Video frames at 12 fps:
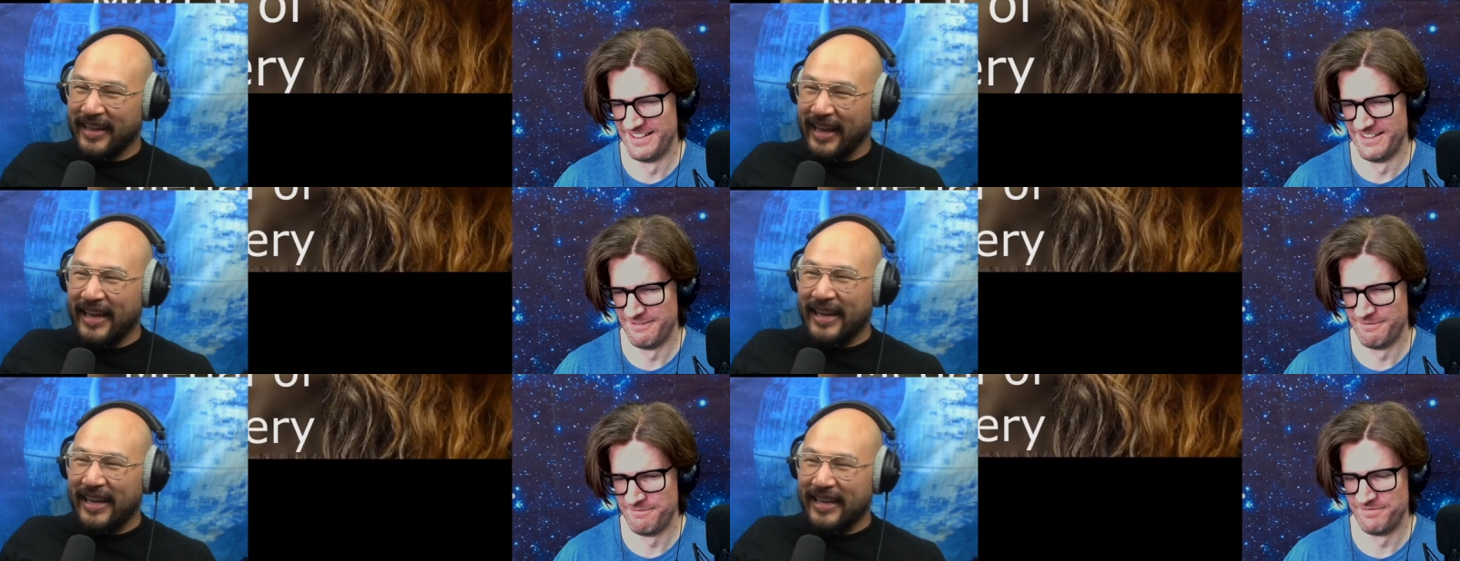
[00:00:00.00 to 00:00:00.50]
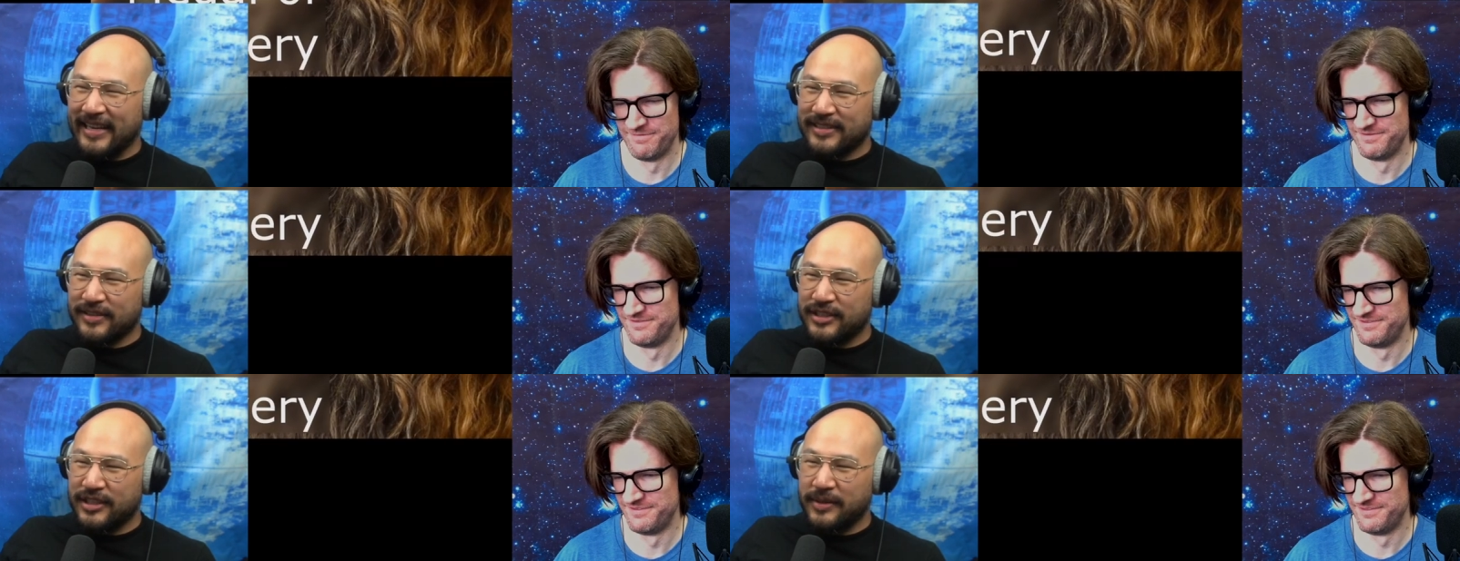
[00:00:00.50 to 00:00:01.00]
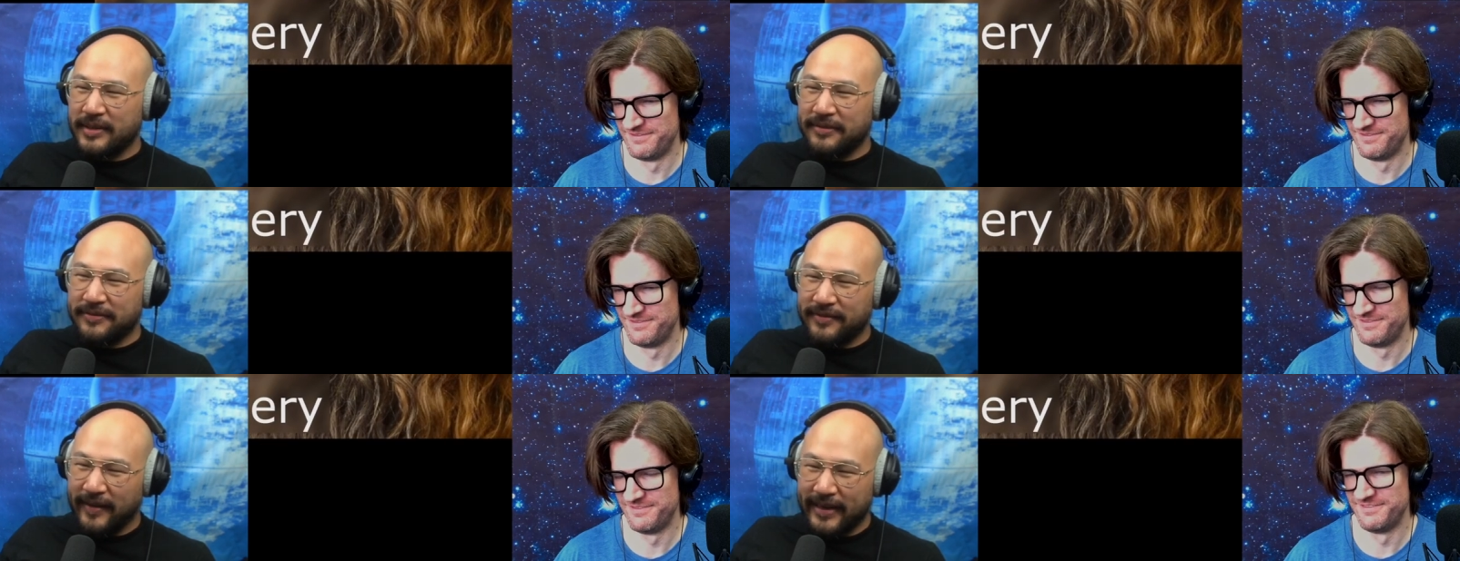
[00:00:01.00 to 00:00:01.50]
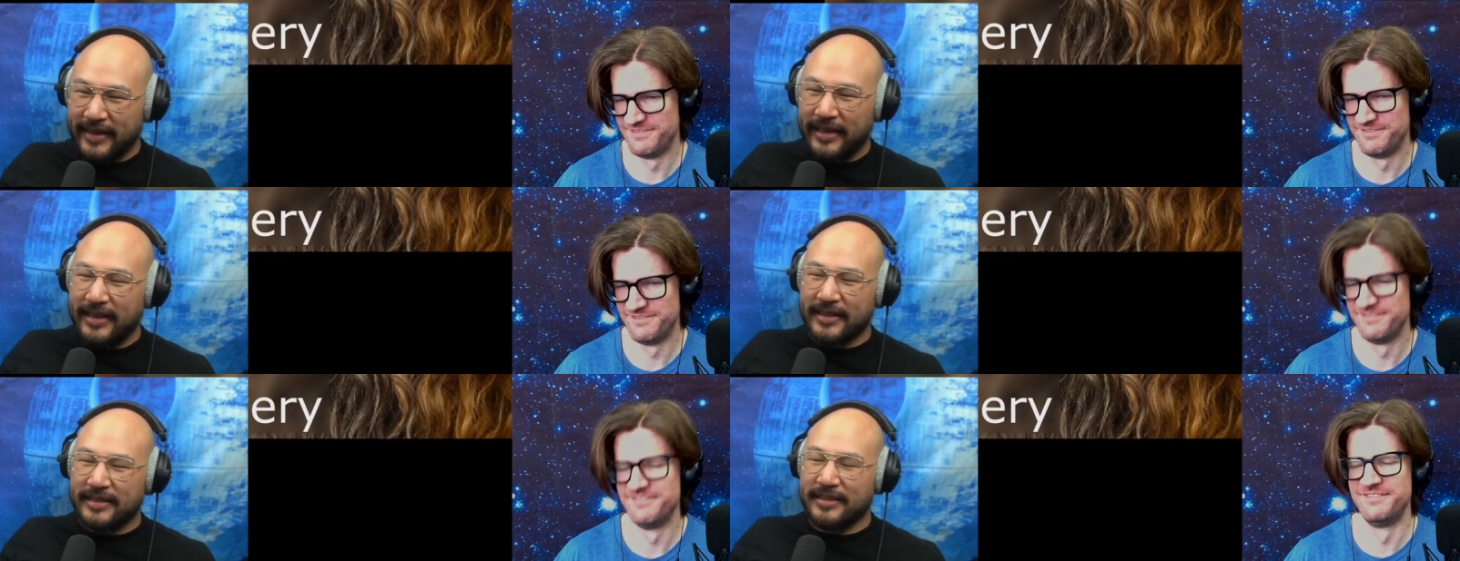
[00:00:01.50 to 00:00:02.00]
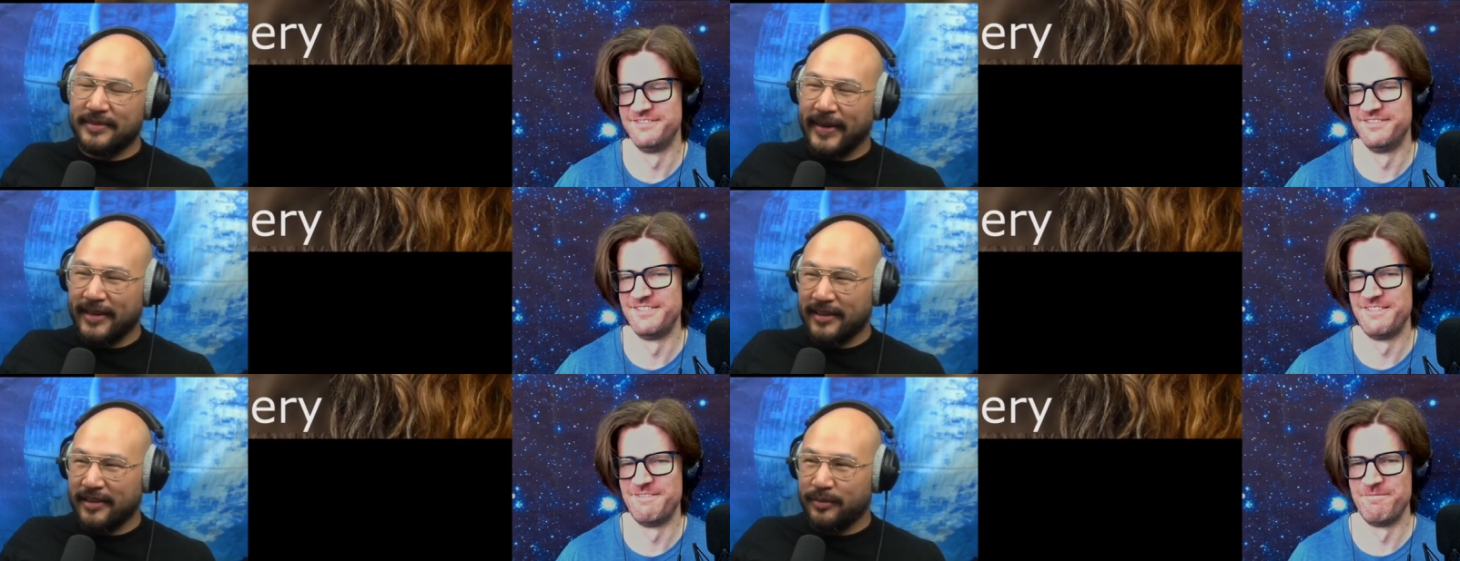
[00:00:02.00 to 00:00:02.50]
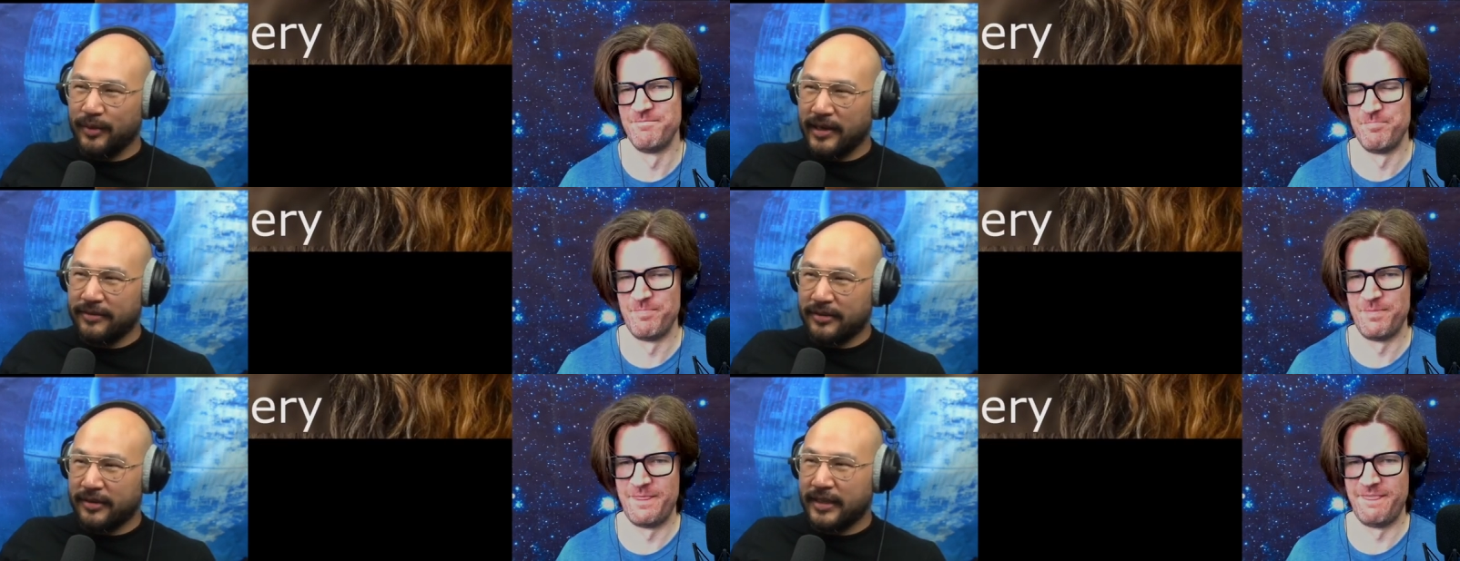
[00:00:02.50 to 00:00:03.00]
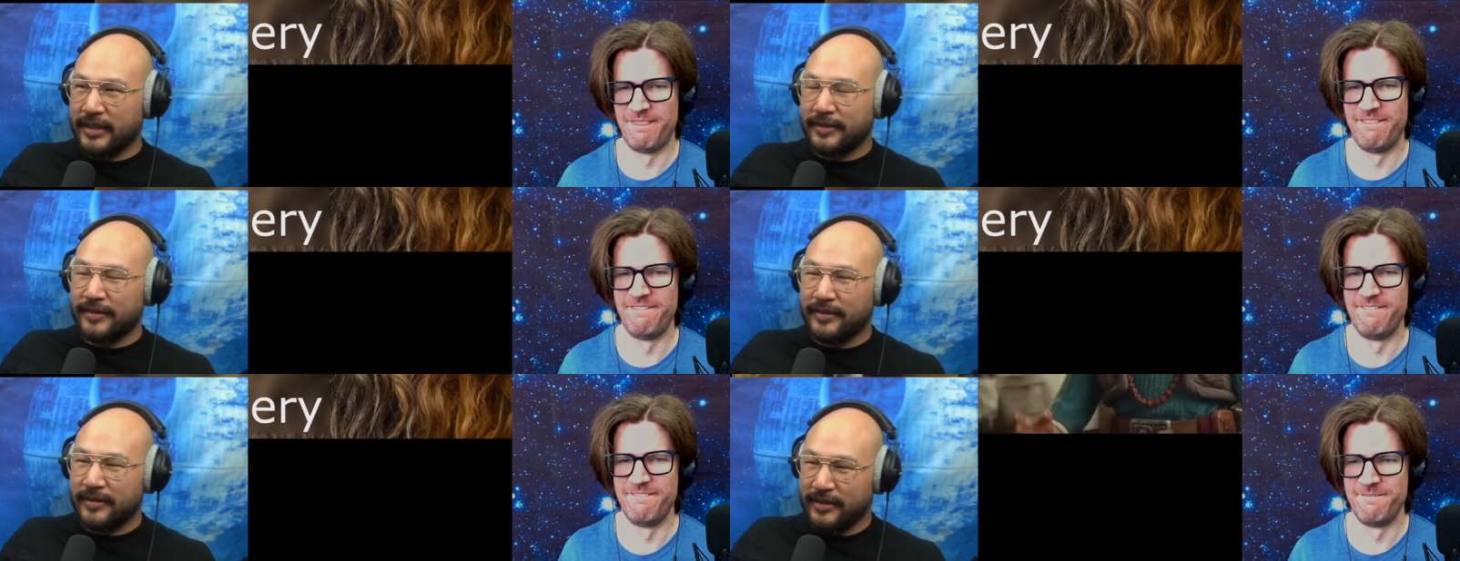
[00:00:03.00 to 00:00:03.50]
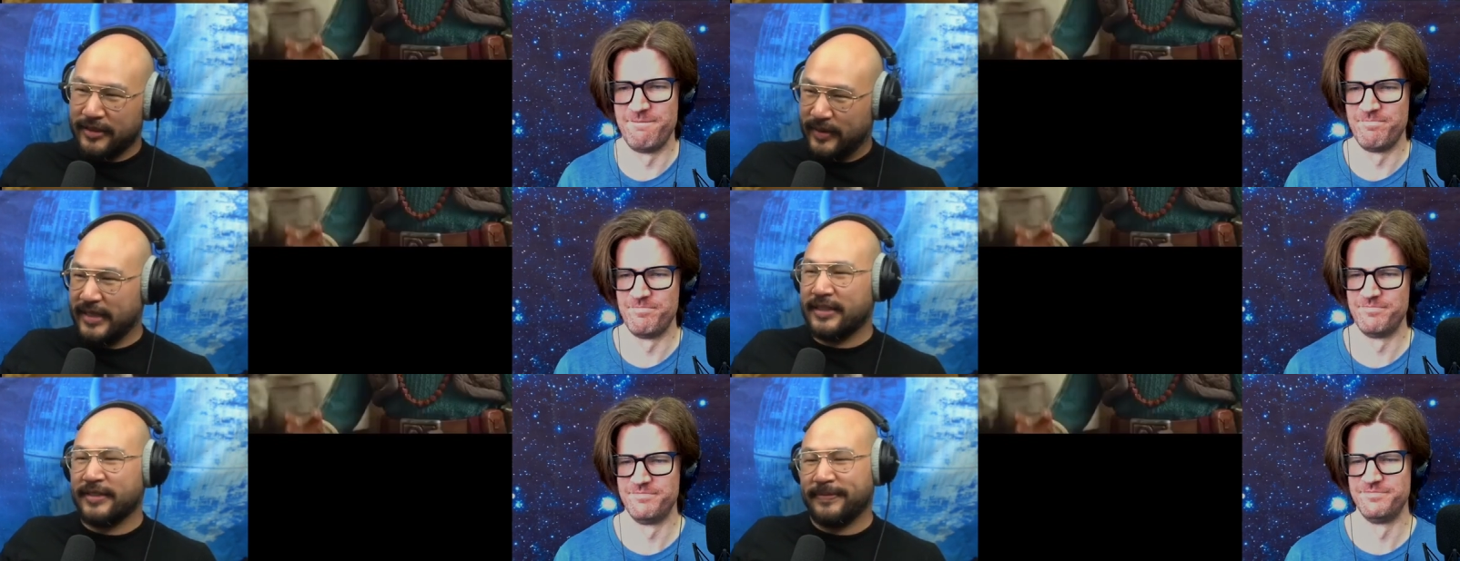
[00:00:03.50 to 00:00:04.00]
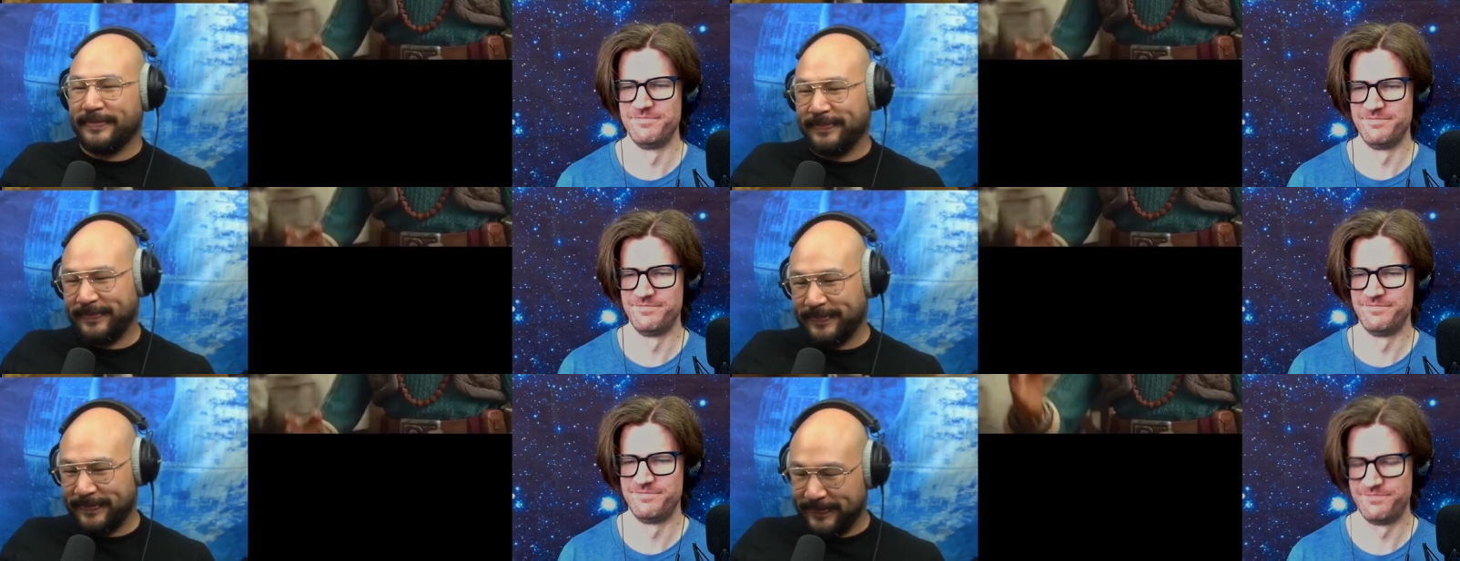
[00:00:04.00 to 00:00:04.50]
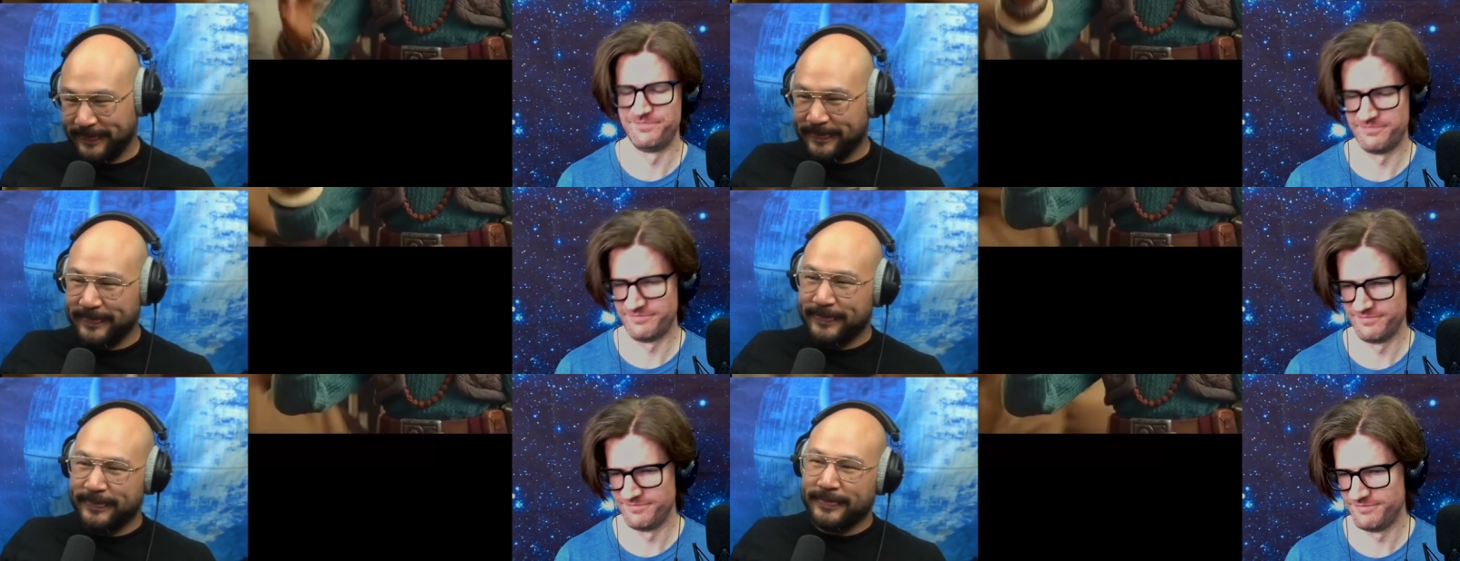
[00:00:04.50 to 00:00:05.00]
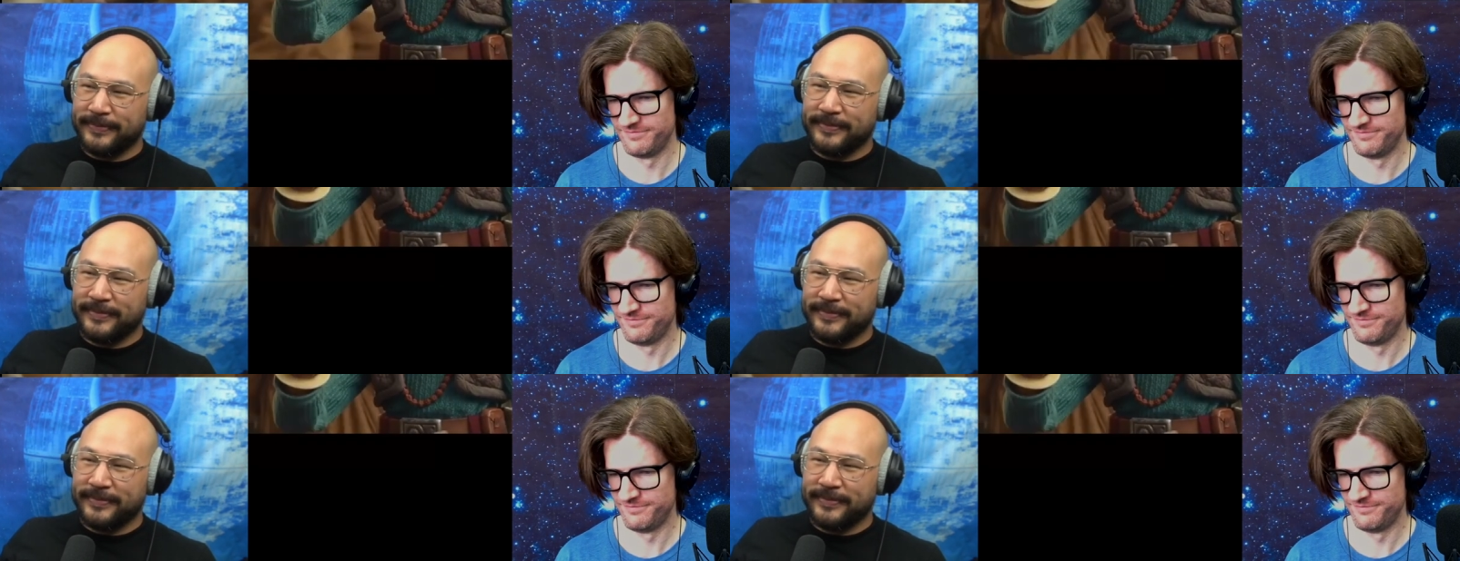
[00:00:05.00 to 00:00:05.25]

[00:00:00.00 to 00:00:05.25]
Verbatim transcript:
Speaker 1: Hey, so Chewie finally gets his Medal of Bravery. Let's watch. Chewie,